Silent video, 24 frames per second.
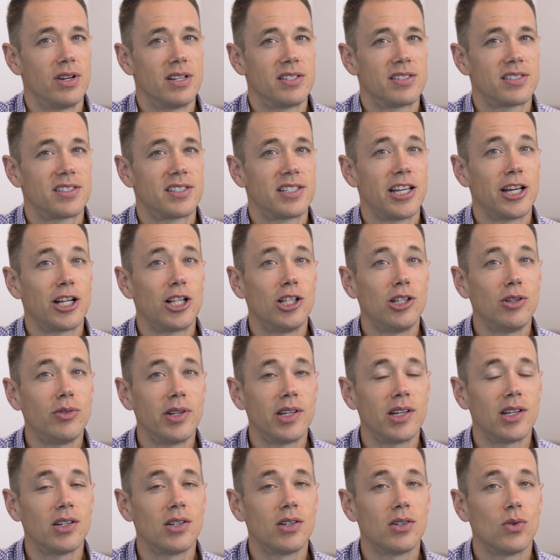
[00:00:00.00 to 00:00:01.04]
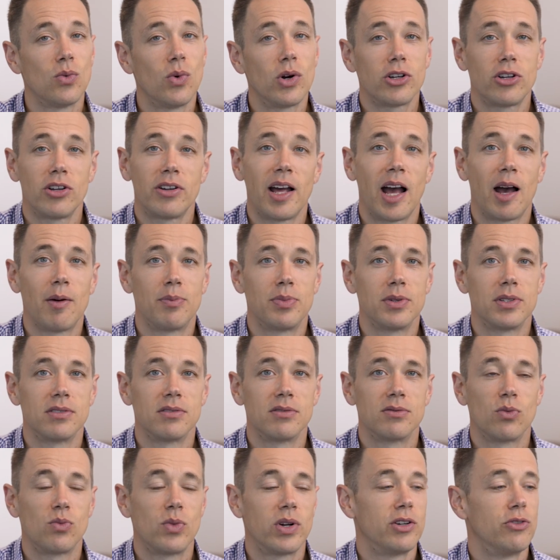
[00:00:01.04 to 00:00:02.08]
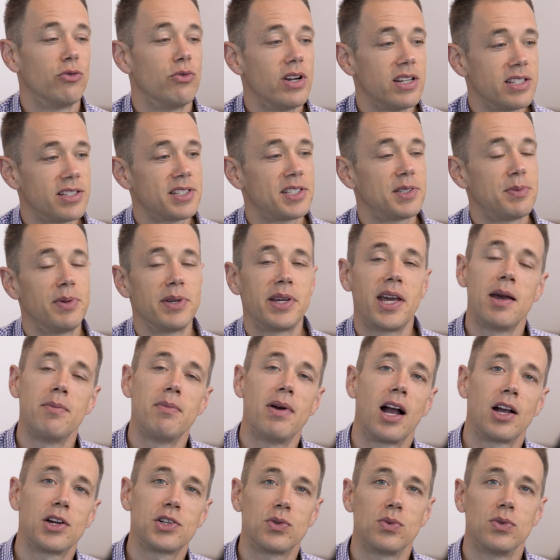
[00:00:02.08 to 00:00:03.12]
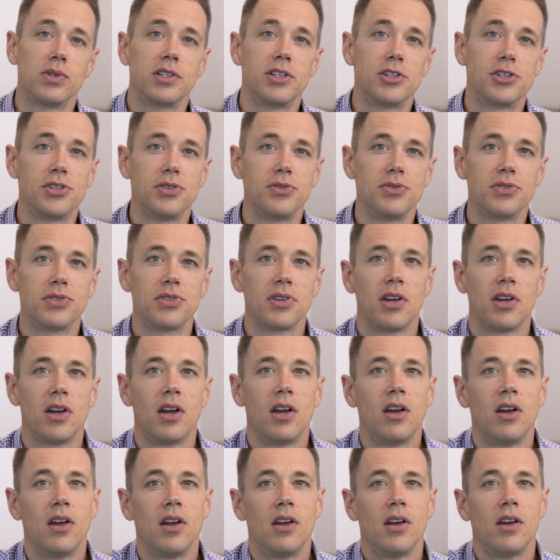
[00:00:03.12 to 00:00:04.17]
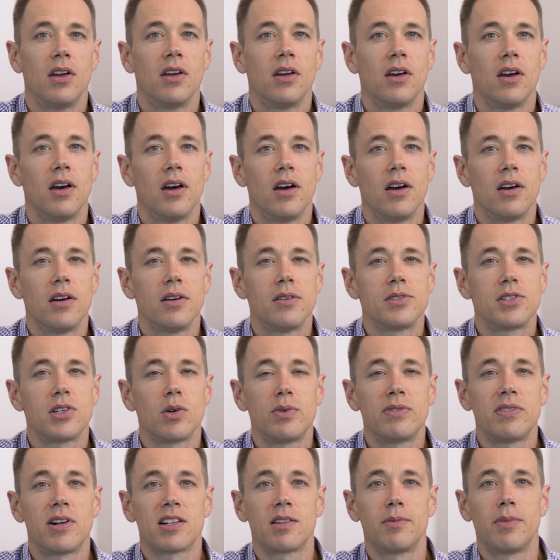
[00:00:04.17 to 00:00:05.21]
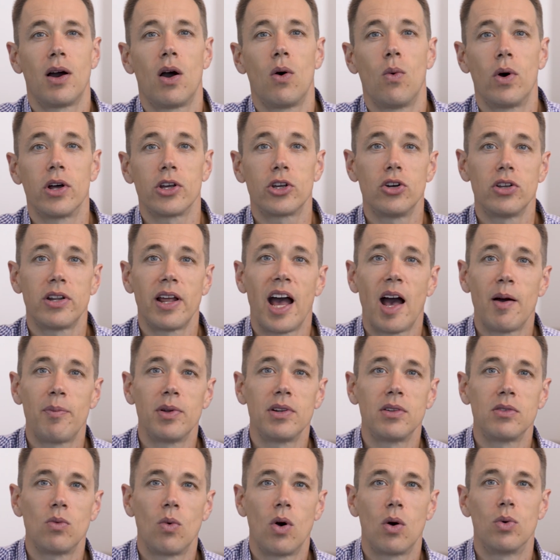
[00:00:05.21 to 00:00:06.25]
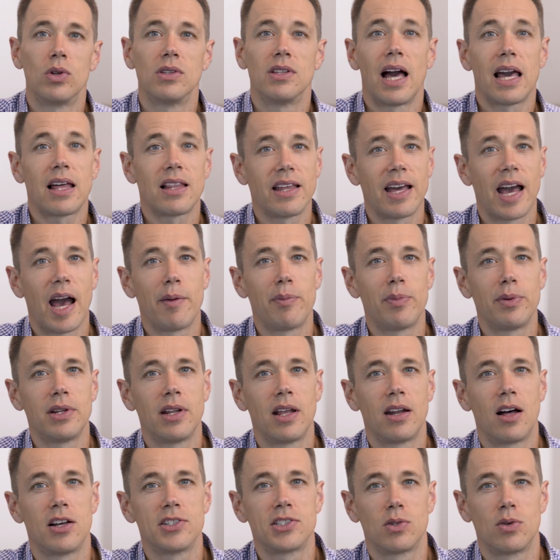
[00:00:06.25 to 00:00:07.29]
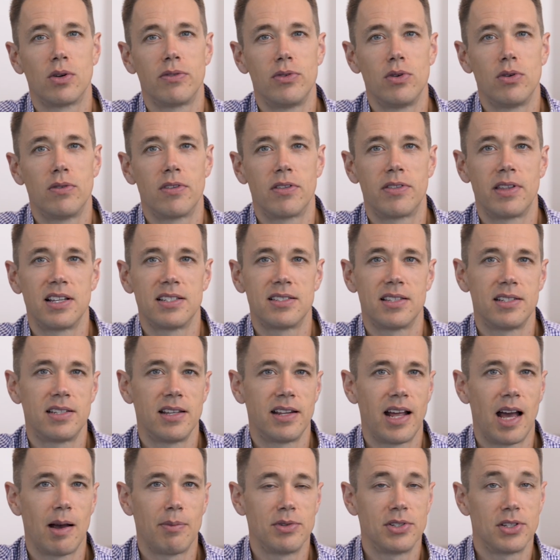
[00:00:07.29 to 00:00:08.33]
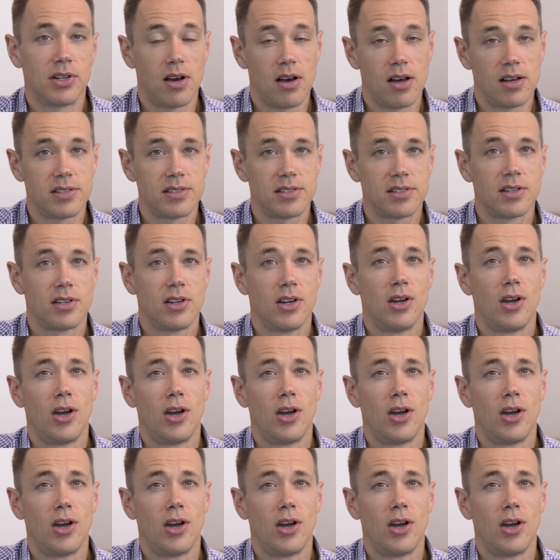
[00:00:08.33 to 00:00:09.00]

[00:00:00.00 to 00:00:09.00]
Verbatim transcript: risks, including what could happen when risks became actual issues. Uh, so we talked about what could happen, what will likely happen, and also a few of the things that did happen to us.